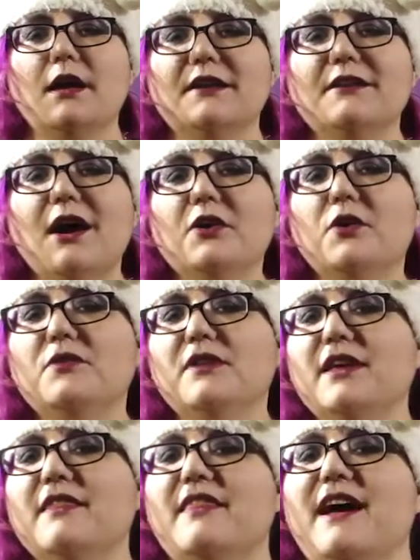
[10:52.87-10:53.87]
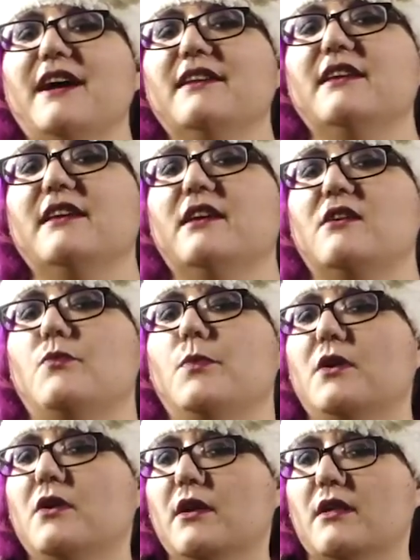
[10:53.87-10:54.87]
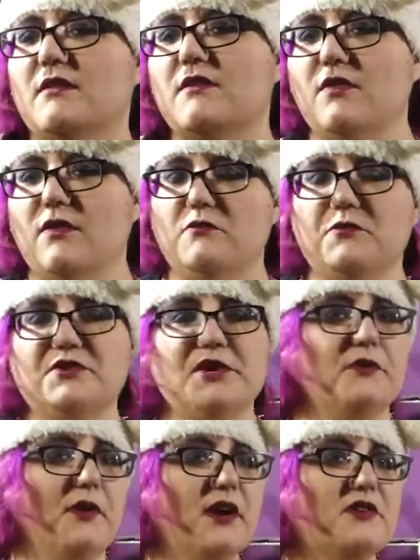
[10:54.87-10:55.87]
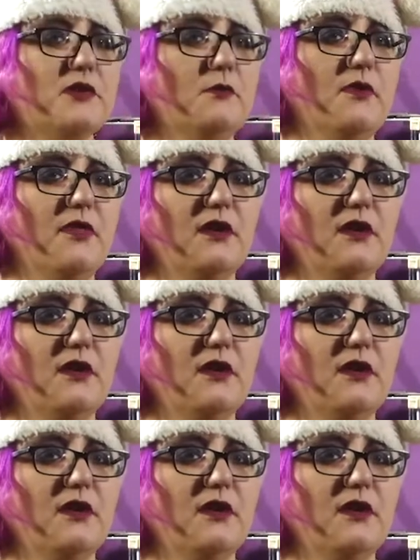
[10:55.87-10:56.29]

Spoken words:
Not only that, he experienced this regeneration with